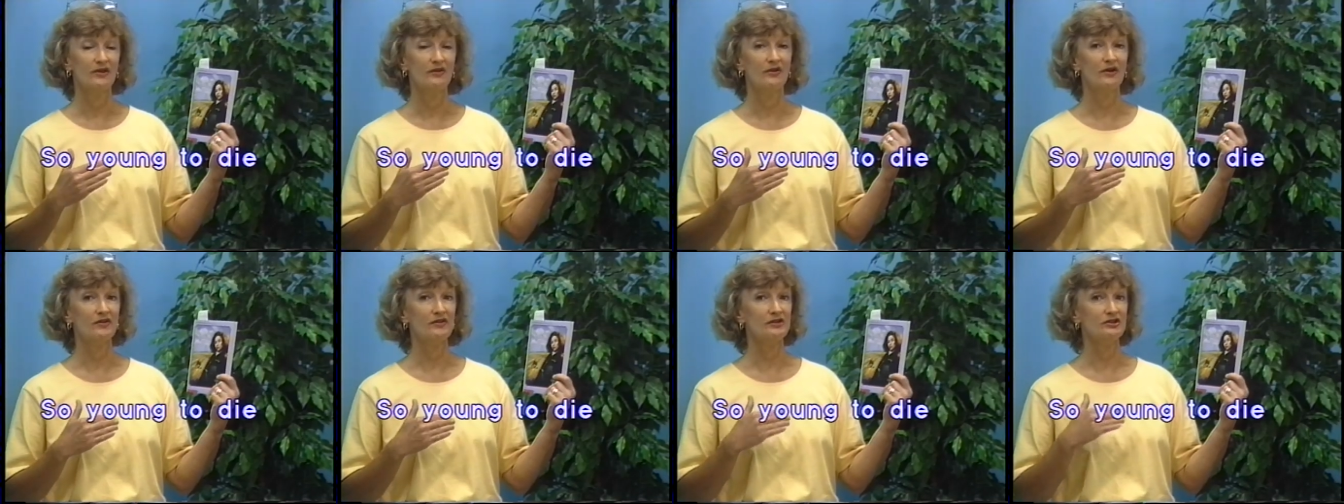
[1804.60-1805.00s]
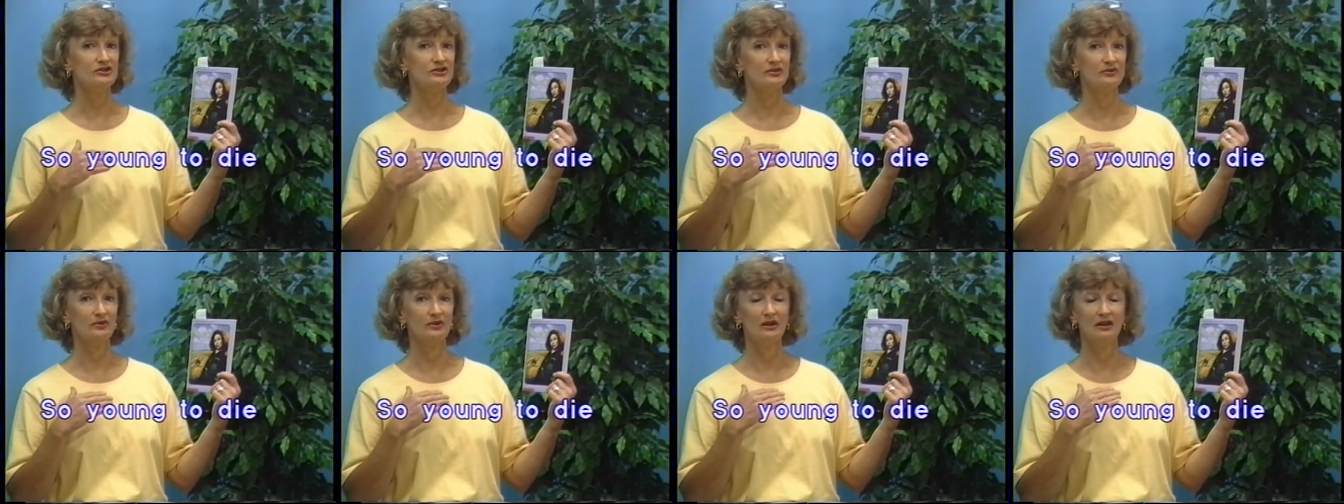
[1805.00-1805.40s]
thought that
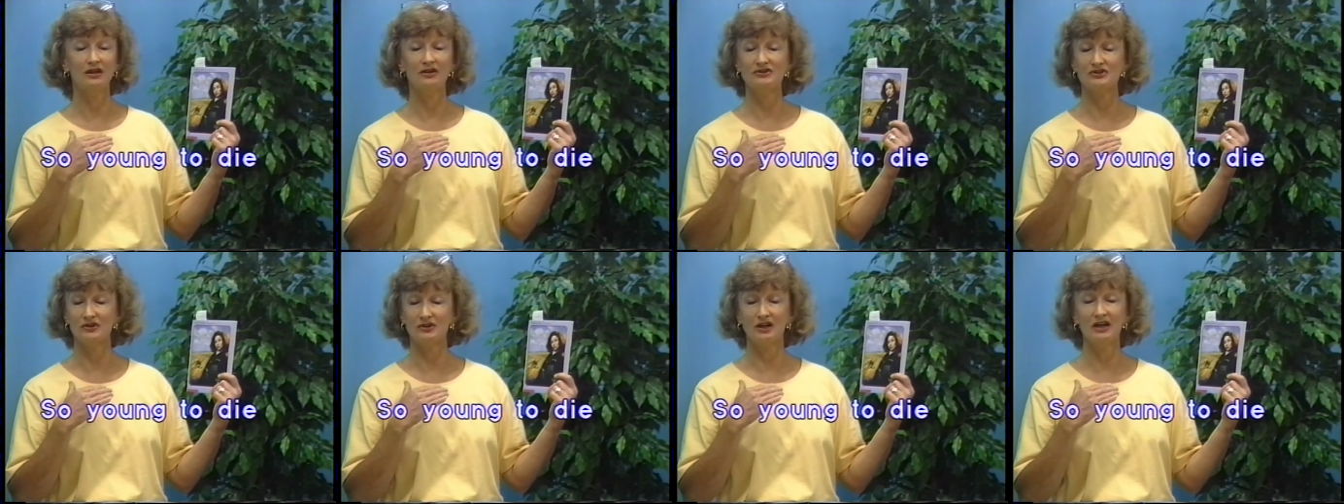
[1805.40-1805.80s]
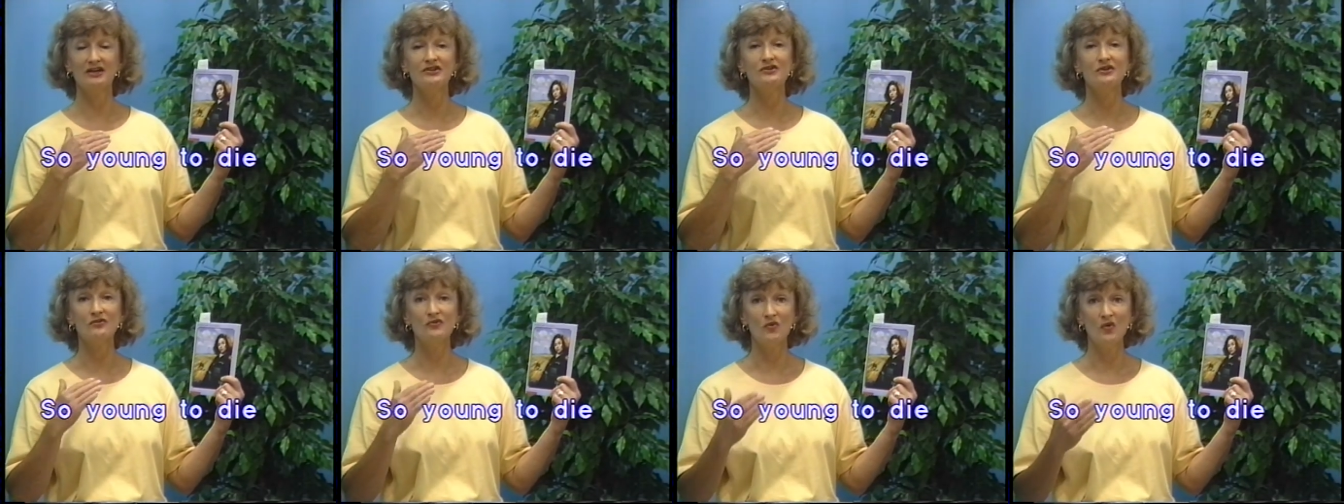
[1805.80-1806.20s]
she would should like
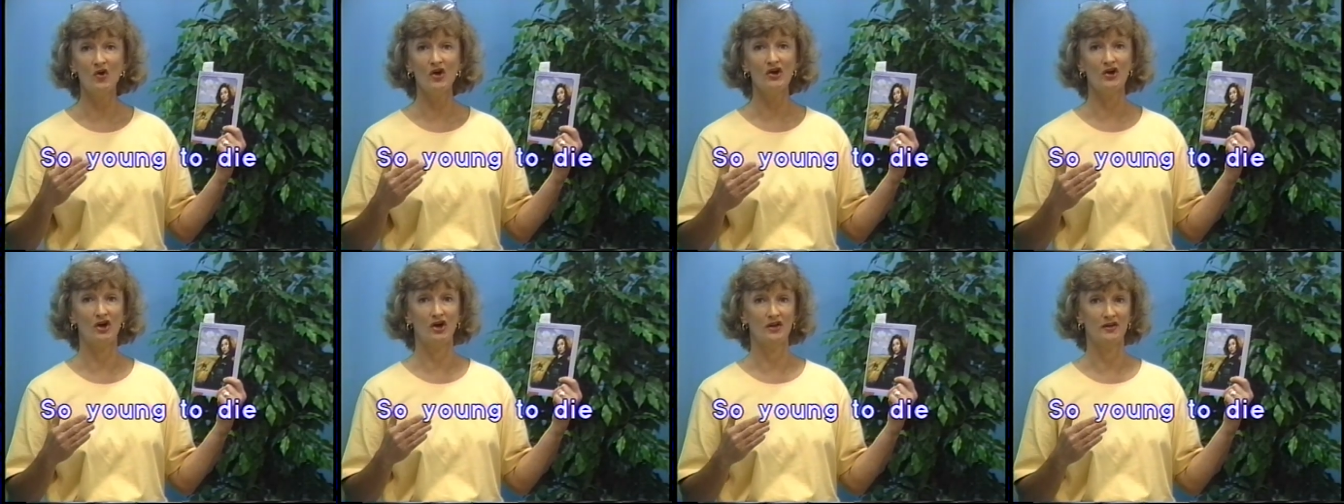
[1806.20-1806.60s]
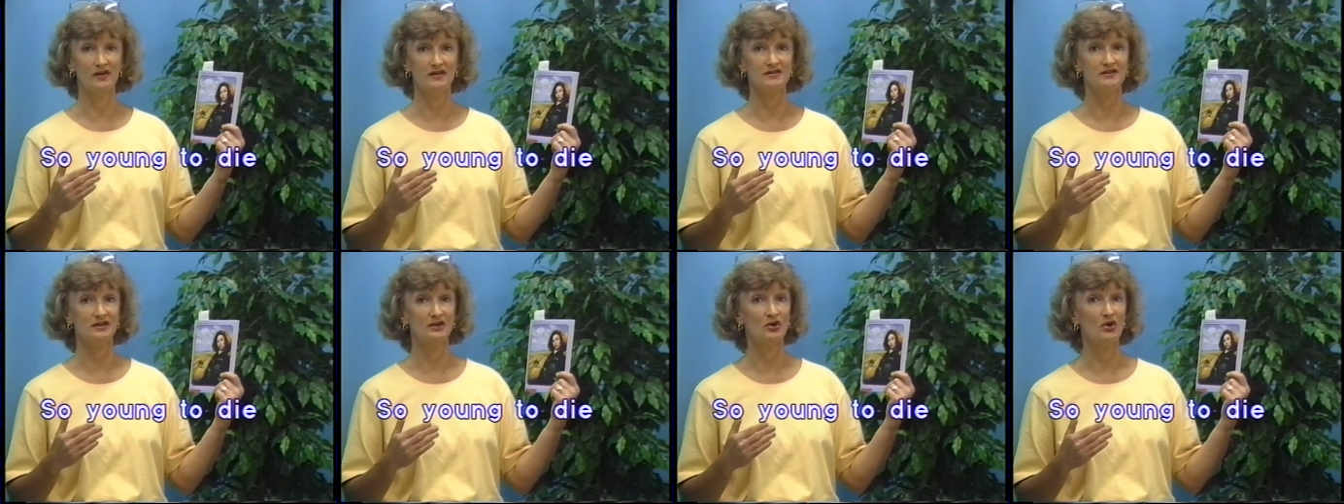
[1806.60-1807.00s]
to avoid all
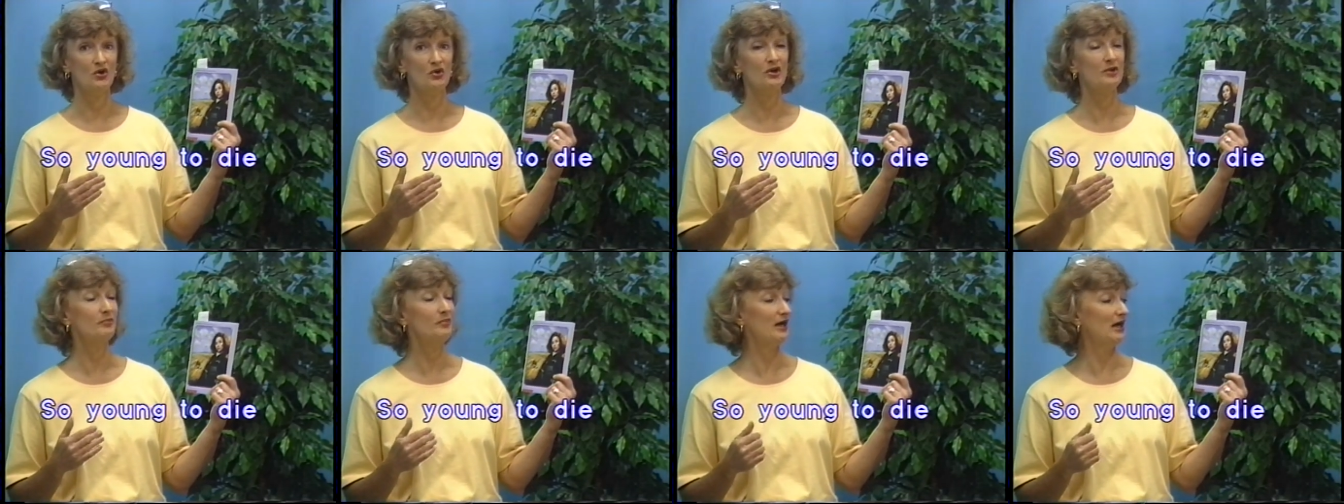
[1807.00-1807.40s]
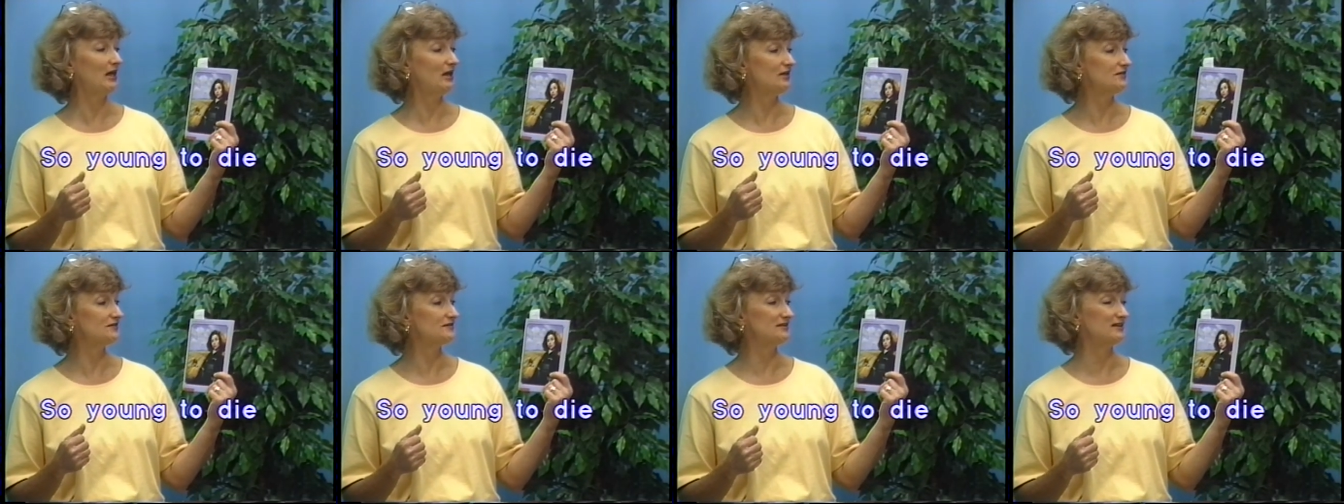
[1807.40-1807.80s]
this and go to
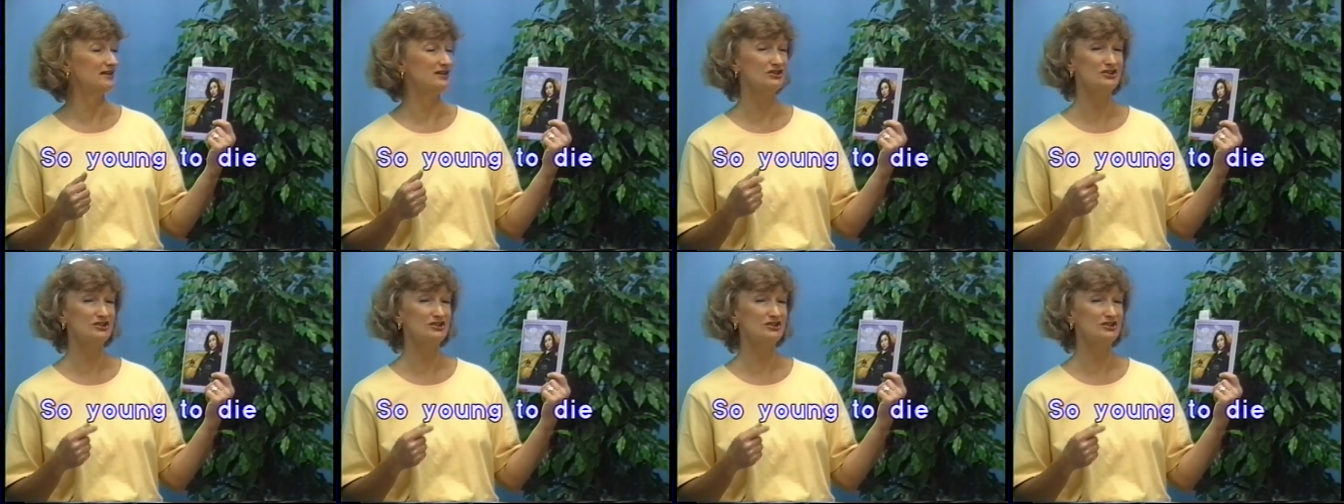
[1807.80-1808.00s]
Palestine.